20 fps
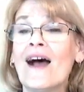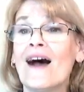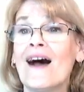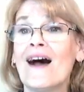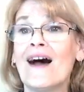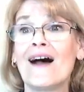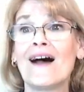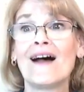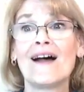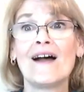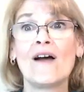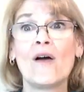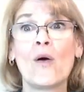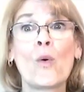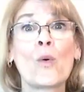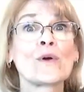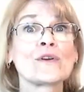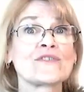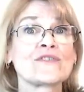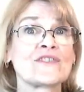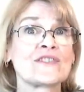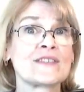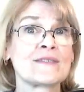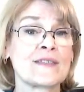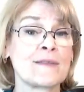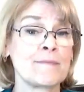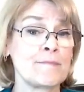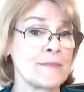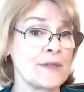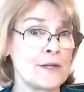uh, or
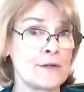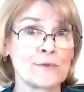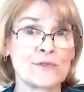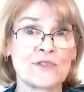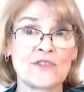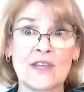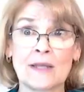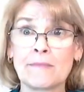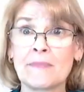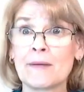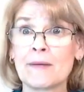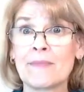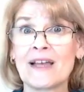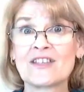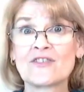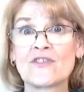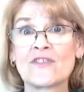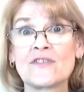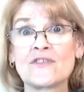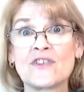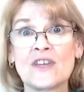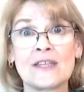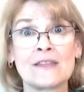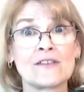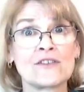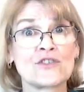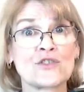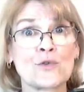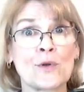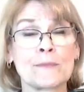you know, send me a message in the
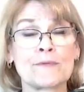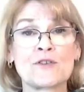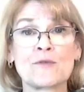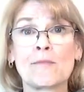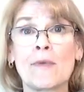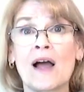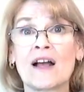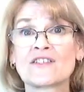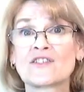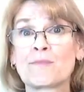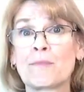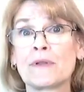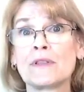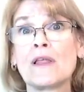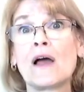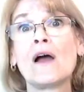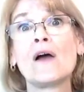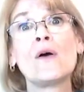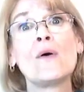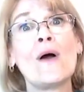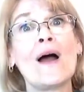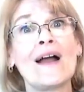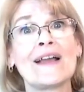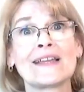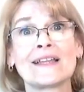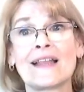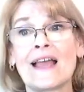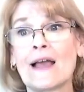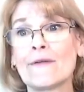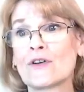description box below. I
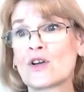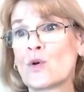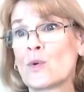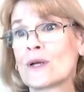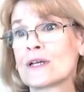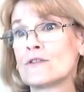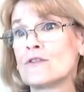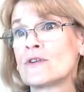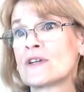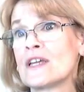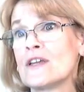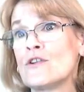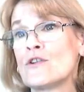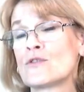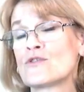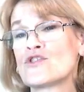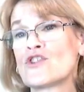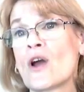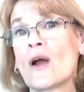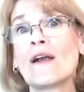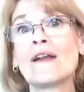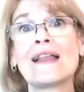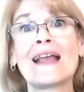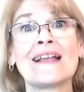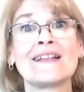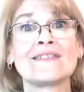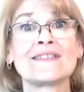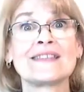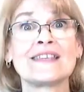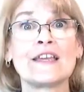can have a quick look at your chart
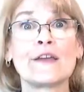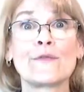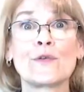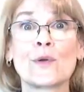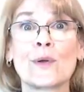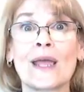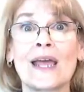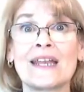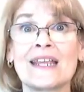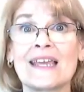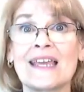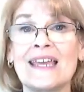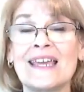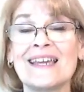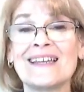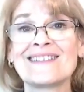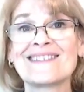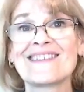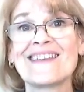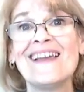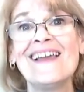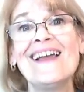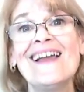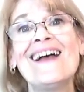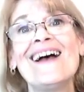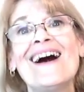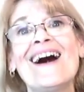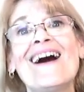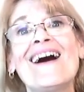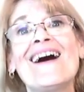and see if you're getting hit.
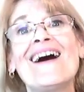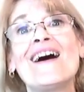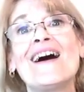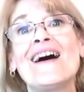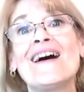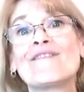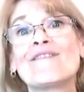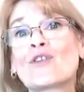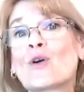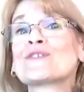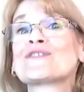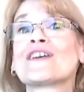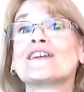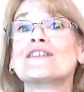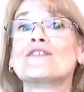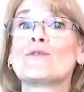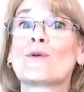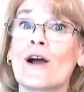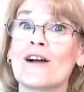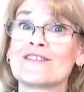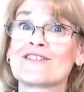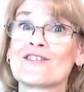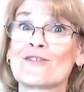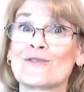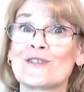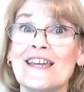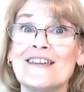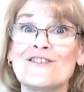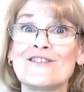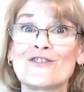Uh, of course, I do
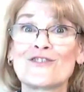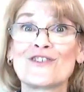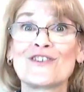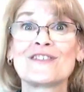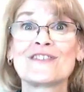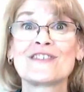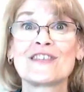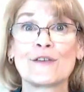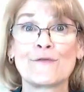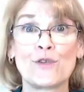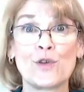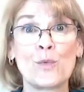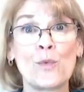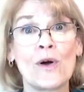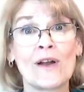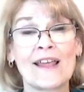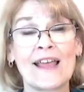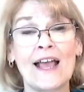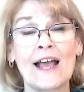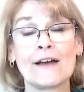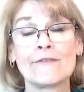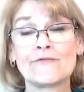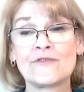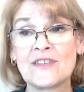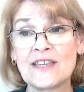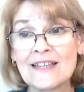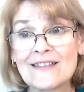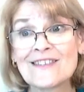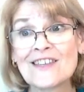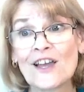consultations if you want to have
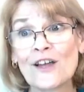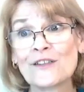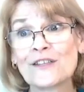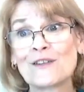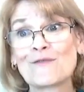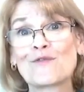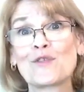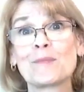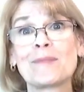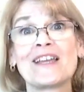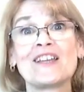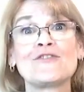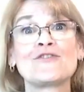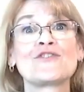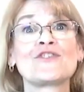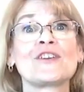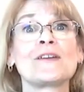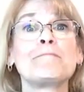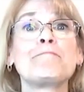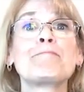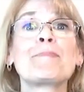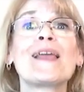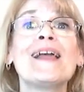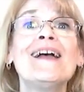detailed information.